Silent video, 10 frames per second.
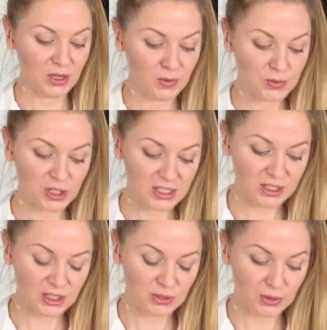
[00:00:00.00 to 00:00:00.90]
You just
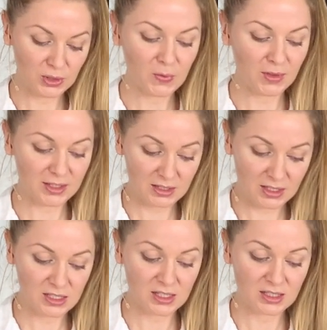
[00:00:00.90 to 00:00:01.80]
need to know that
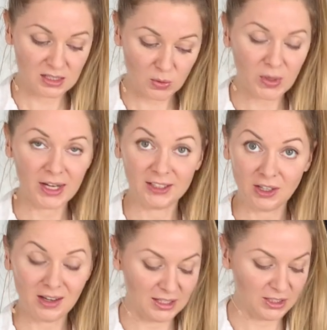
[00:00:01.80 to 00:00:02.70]
it's quite
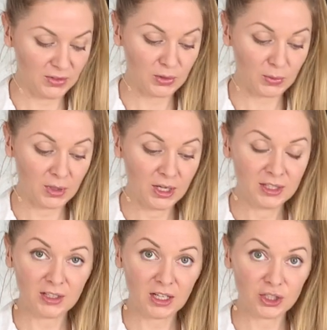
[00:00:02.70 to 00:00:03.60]
hot if you
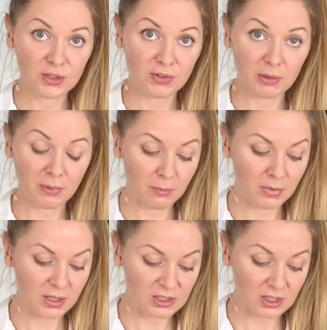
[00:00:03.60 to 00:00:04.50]
touch it from the
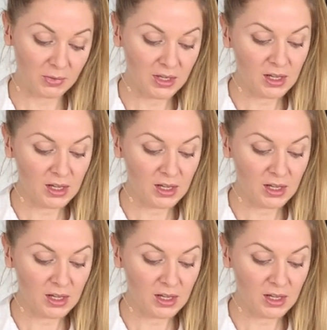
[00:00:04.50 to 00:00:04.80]
bottom.